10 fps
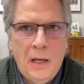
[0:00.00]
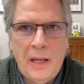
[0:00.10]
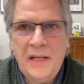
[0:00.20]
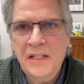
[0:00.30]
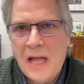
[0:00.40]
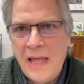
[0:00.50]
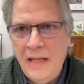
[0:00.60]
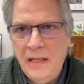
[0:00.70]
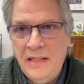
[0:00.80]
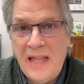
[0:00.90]

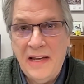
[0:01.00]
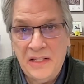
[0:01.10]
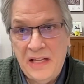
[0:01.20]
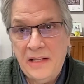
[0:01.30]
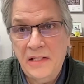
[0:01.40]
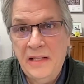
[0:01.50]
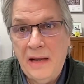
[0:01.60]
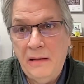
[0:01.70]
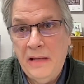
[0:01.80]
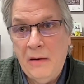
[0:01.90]
exciting data sets
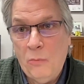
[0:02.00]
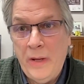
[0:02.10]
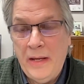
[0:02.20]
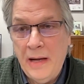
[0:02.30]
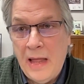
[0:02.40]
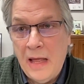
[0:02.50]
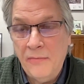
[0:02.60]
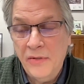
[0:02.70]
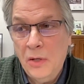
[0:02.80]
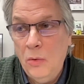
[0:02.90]
that we can have.
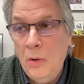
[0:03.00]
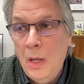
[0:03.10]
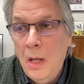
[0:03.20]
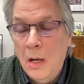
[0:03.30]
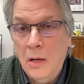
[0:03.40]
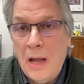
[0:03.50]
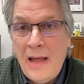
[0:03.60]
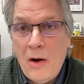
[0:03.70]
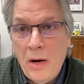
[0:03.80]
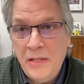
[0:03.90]
So
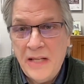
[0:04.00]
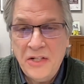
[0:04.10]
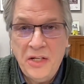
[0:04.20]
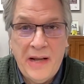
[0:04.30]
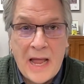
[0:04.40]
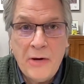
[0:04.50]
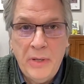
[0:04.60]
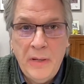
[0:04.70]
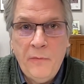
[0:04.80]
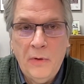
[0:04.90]
LIDAR is actually an
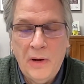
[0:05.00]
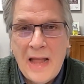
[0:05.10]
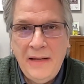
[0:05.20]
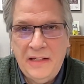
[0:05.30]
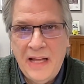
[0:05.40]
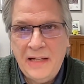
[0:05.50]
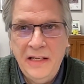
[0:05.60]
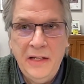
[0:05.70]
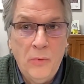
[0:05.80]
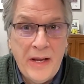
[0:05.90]
acronym for light
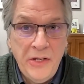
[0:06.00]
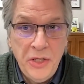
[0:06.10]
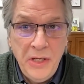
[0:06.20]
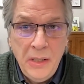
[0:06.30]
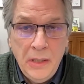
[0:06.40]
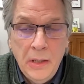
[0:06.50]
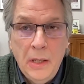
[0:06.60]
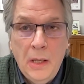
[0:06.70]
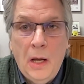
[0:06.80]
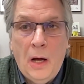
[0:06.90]
detecting and ranging.
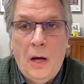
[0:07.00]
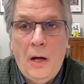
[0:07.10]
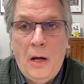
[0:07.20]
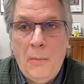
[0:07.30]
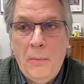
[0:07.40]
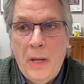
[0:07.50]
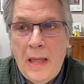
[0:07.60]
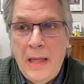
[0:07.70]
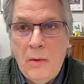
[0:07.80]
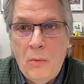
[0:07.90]

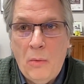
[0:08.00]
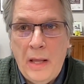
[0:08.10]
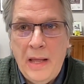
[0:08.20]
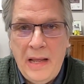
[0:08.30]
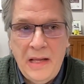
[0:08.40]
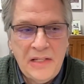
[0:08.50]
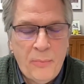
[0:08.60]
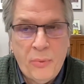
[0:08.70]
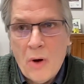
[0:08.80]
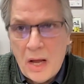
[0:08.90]
And it is a
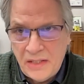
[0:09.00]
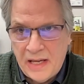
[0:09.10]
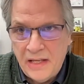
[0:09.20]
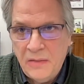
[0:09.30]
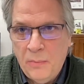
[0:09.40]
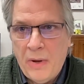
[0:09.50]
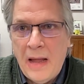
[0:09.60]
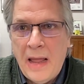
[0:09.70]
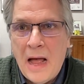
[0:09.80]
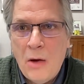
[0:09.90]
process
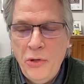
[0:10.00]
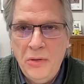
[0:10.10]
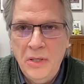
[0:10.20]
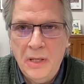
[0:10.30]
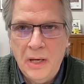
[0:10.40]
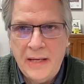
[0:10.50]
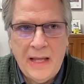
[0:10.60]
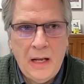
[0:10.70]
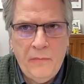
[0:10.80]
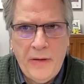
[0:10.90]
by how you can collect
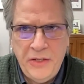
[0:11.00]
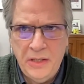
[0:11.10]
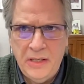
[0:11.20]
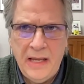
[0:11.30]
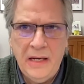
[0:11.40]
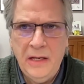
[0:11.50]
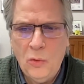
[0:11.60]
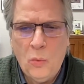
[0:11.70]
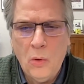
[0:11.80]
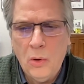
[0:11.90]
elevation data in the
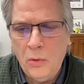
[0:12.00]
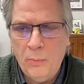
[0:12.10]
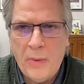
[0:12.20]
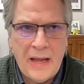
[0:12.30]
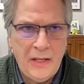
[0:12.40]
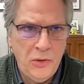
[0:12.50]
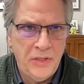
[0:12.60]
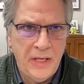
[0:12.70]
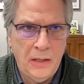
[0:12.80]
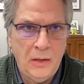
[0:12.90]
world by
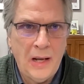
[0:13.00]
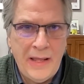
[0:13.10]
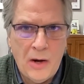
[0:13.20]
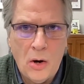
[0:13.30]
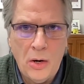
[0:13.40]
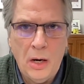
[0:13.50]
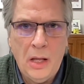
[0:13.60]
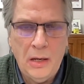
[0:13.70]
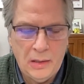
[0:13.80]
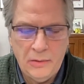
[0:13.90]
using LIDAR,
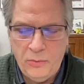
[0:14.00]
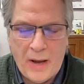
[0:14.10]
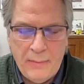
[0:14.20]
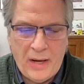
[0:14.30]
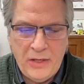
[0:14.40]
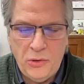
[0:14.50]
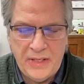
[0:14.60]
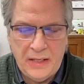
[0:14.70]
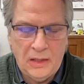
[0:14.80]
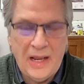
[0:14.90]
by
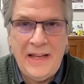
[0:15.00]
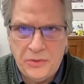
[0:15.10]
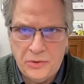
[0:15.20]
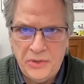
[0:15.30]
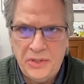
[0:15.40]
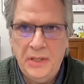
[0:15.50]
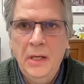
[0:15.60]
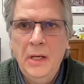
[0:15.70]
using lasers